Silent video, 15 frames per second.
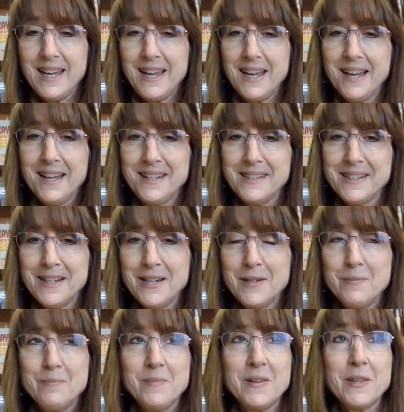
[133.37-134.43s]
And
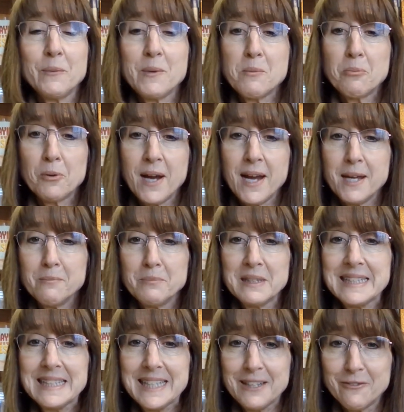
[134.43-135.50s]
then we pray in
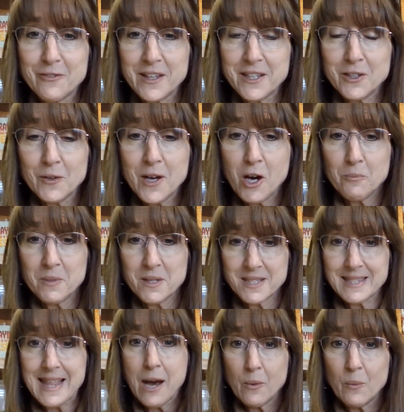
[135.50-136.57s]
belief that he'll help
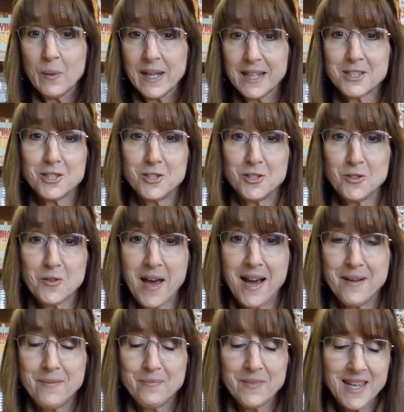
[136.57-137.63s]
us that week to do
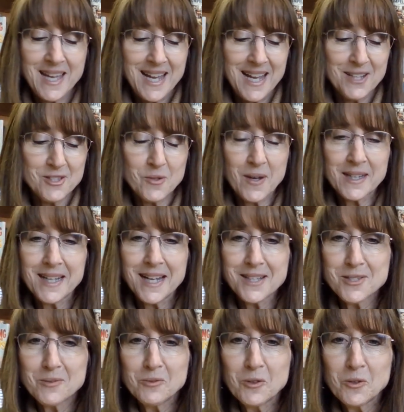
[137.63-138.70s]
that. And so I
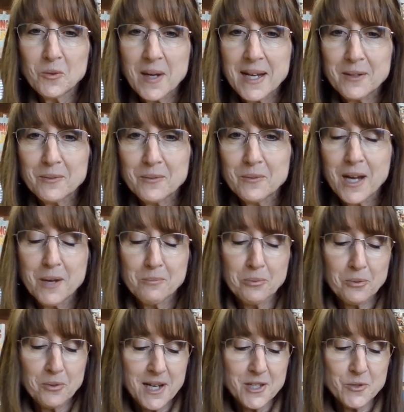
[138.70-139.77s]
got some great
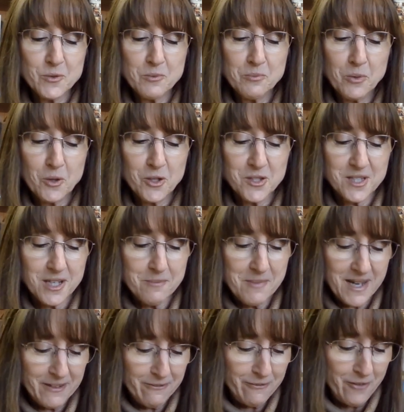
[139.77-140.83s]
praise reports on
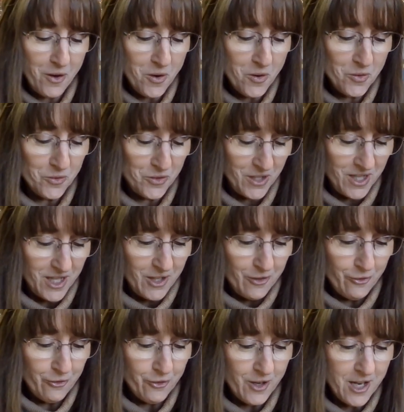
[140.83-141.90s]
my phone
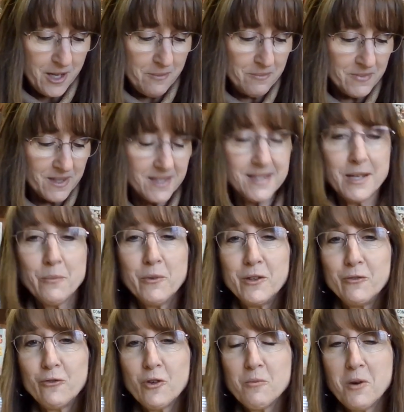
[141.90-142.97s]
from
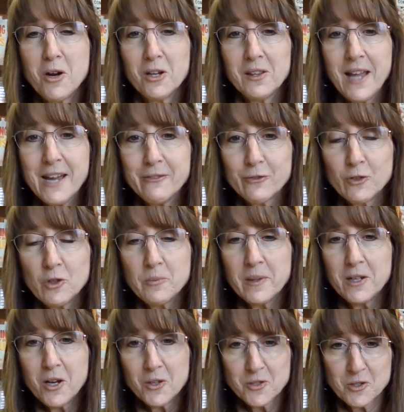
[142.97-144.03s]
someone from our life group
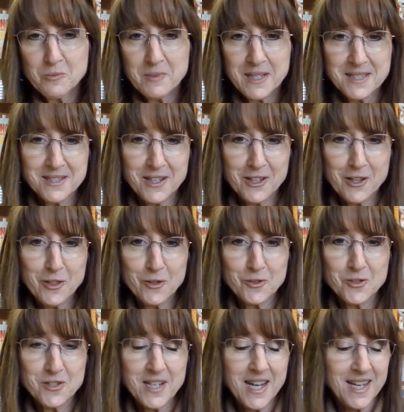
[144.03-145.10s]
and also meets on a
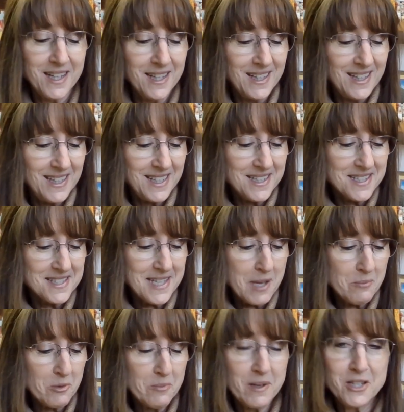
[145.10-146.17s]
Thursday in
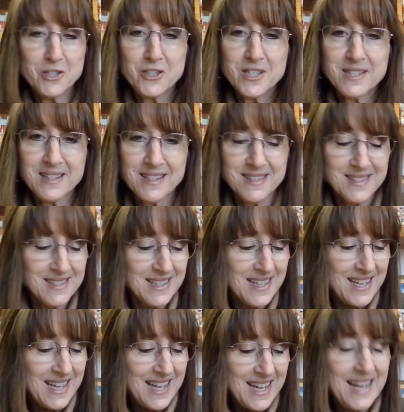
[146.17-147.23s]
Disciple by Jesus.
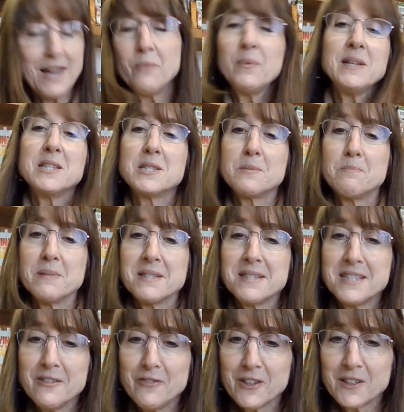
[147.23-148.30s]
And we
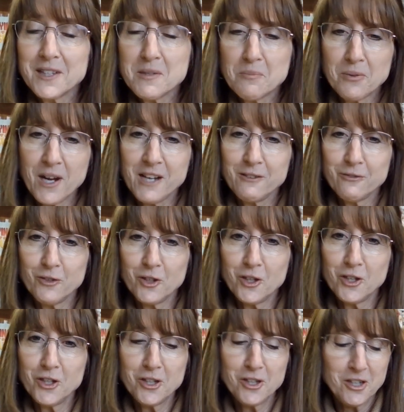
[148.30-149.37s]
specifically prayed for
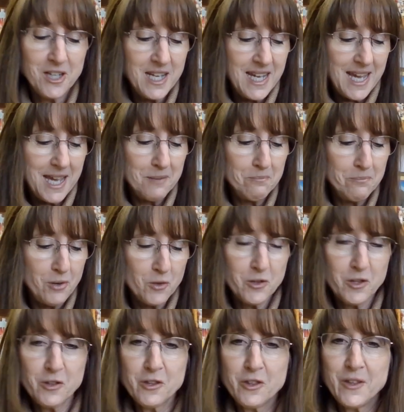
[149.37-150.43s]
her, and
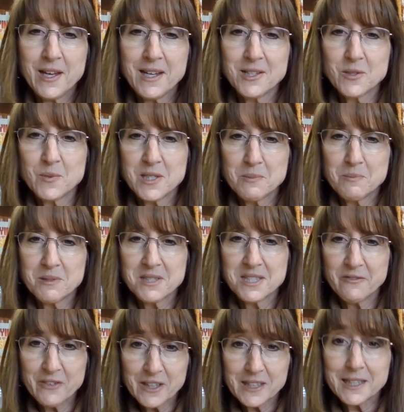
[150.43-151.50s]
both of the things we
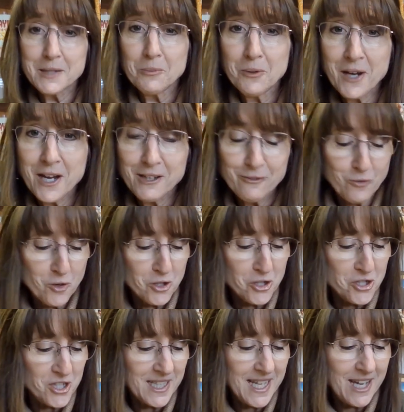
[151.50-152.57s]
specifically prayed for,
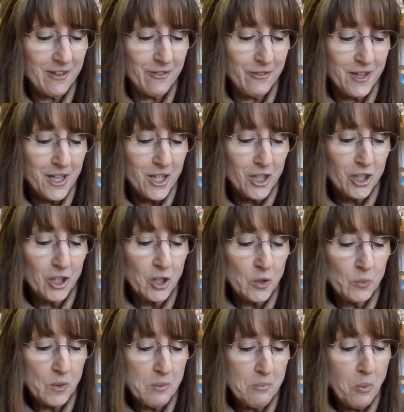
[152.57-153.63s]
she gave
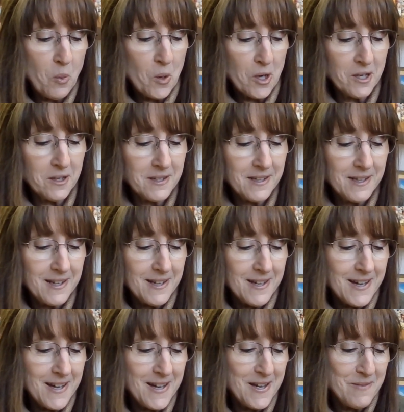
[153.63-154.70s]
good report.
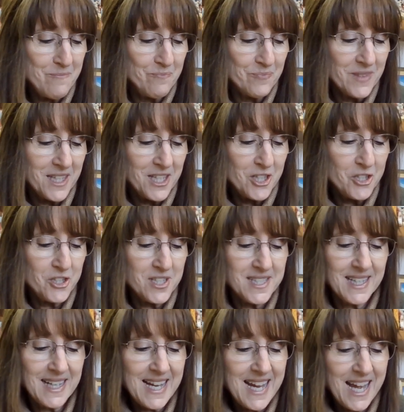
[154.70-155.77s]
She
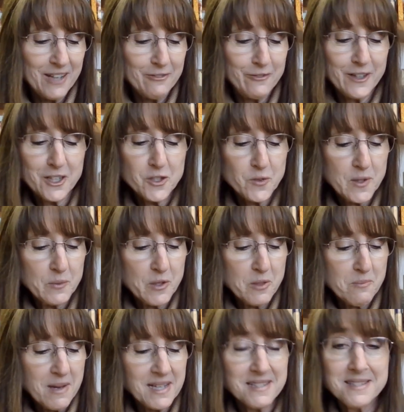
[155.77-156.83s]
said, I had victory
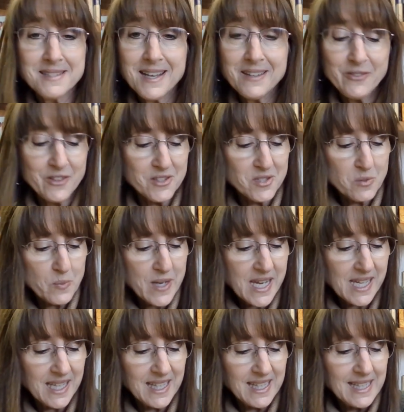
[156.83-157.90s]
with my son this
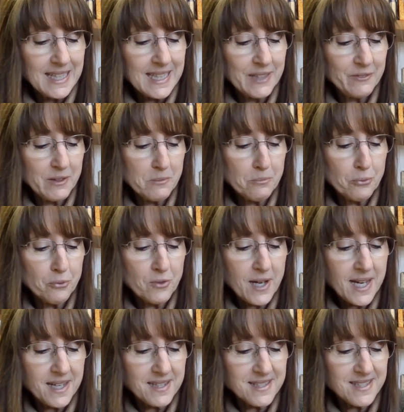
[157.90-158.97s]
week, giving
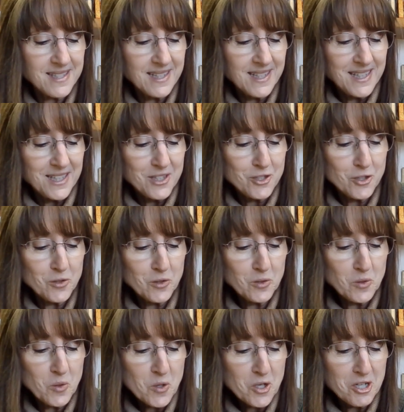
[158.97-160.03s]
praise to the
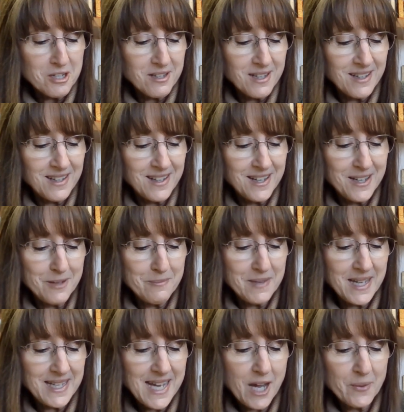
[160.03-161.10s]
Lord
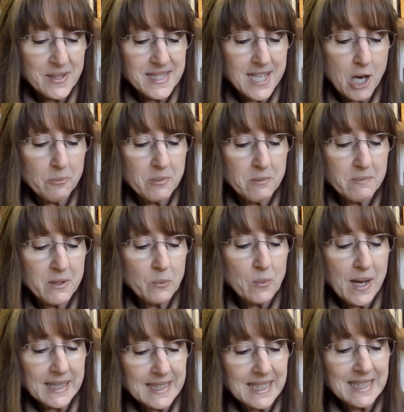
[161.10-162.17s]
and how he's helping me
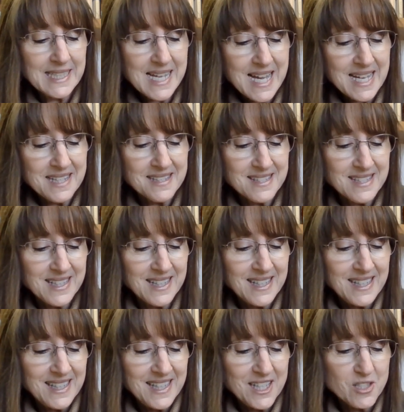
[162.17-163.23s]
recognize
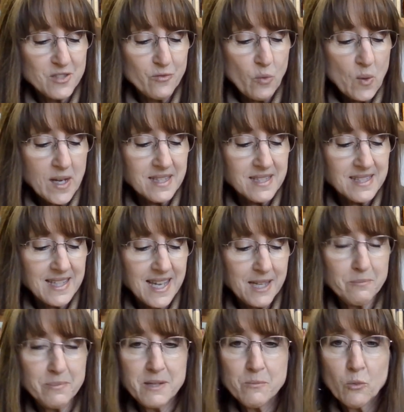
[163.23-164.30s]
his voice
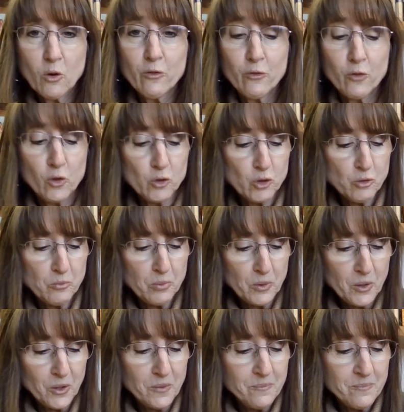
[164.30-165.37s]
and be more
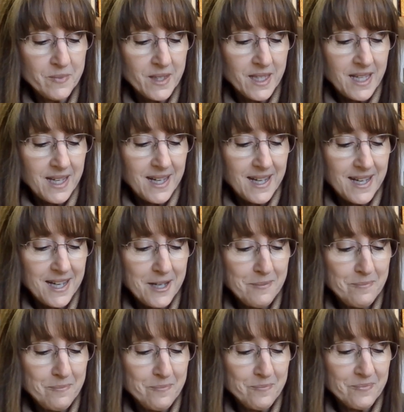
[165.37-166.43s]
vulnerable
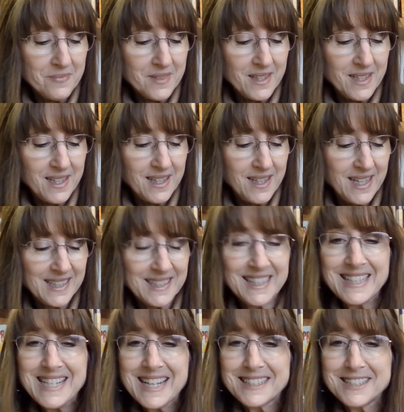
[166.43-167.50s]
and
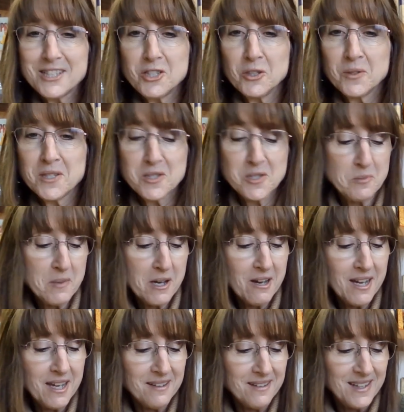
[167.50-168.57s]
connected to his
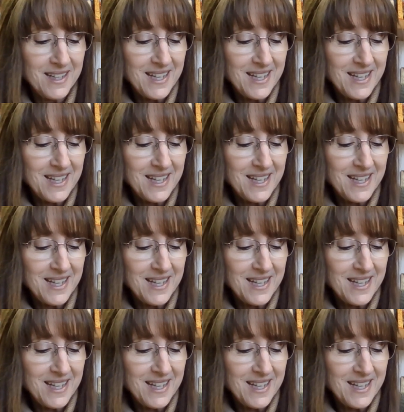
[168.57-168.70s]
spirit.